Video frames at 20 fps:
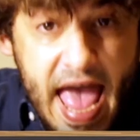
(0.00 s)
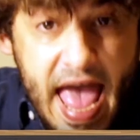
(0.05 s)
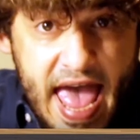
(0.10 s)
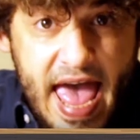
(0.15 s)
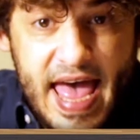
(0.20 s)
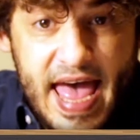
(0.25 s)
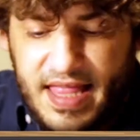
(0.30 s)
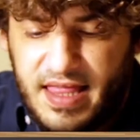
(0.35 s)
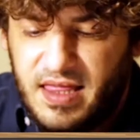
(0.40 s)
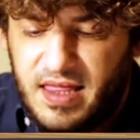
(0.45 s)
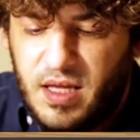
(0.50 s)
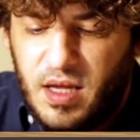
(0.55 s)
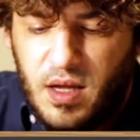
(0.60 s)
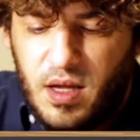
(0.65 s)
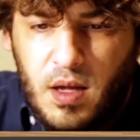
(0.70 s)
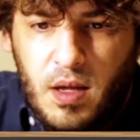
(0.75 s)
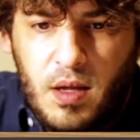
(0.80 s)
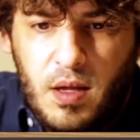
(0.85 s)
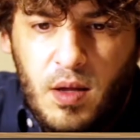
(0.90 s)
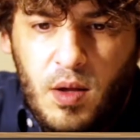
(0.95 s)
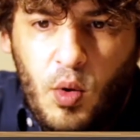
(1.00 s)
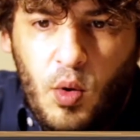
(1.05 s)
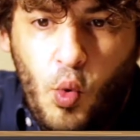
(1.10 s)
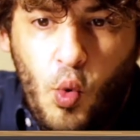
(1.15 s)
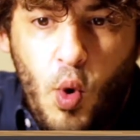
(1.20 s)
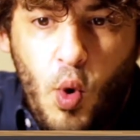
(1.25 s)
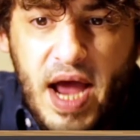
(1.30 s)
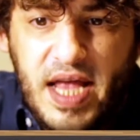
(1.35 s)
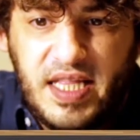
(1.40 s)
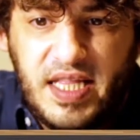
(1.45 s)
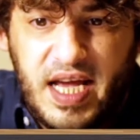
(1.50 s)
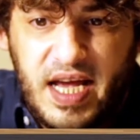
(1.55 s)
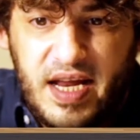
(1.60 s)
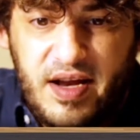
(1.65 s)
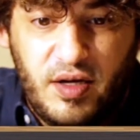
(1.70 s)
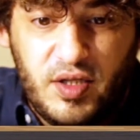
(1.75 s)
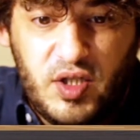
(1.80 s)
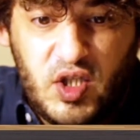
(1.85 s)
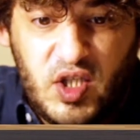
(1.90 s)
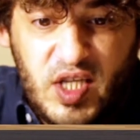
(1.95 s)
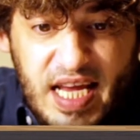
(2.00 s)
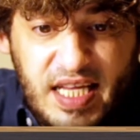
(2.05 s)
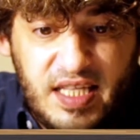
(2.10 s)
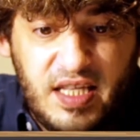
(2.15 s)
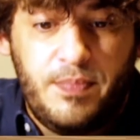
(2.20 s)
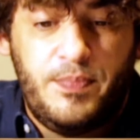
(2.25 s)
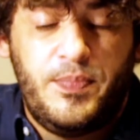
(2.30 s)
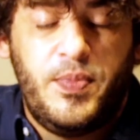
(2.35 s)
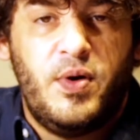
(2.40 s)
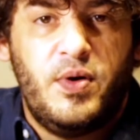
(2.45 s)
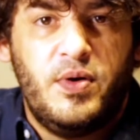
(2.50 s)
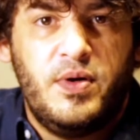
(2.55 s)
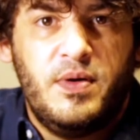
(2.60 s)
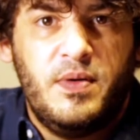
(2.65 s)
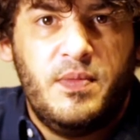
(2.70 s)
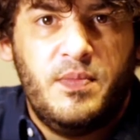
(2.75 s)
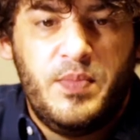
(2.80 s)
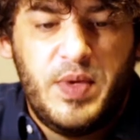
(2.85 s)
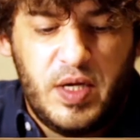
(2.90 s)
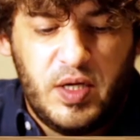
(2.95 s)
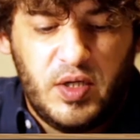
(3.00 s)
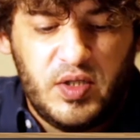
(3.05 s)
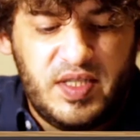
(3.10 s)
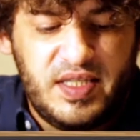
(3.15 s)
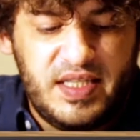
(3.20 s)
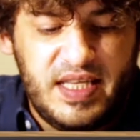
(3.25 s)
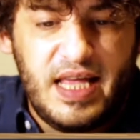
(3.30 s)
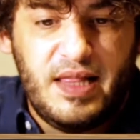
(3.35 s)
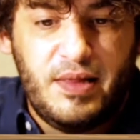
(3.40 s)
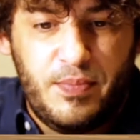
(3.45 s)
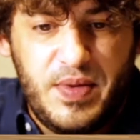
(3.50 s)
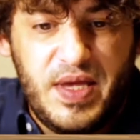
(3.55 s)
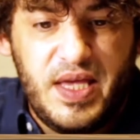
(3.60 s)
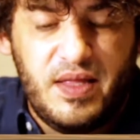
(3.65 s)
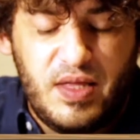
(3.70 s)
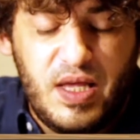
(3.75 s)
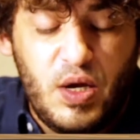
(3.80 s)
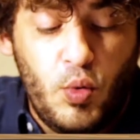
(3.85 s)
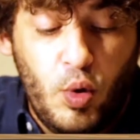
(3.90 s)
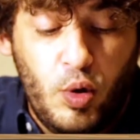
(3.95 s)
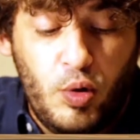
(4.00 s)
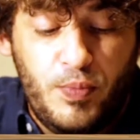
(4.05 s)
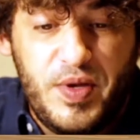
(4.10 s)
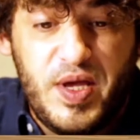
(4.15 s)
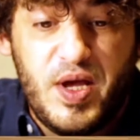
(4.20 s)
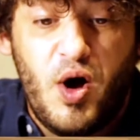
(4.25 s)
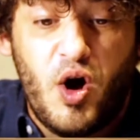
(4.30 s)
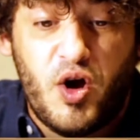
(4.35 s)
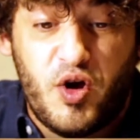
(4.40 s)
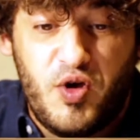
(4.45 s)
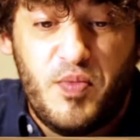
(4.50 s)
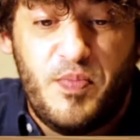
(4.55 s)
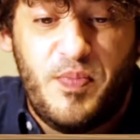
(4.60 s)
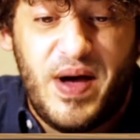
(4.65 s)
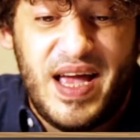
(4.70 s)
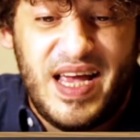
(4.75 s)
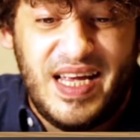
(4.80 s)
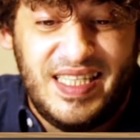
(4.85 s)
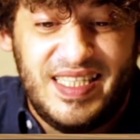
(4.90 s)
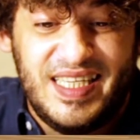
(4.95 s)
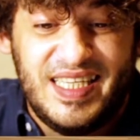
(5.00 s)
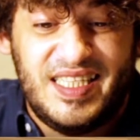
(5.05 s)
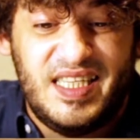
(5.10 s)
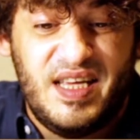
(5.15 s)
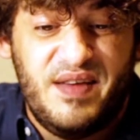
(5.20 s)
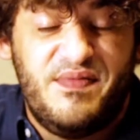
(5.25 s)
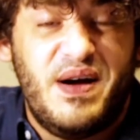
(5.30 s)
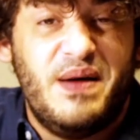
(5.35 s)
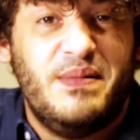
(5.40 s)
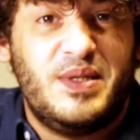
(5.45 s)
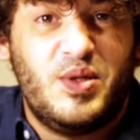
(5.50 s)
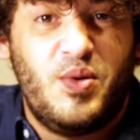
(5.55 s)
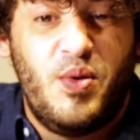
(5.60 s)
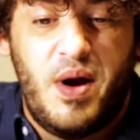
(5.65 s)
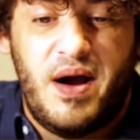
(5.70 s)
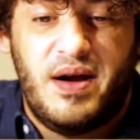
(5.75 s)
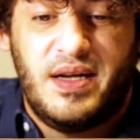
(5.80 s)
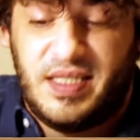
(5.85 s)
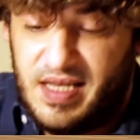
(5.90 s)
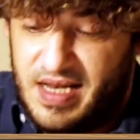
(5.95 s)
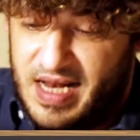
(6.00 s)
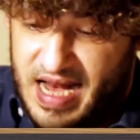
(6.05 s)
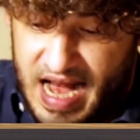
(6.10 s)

And white cannot take the pawn because they will be occupying these d5 squares.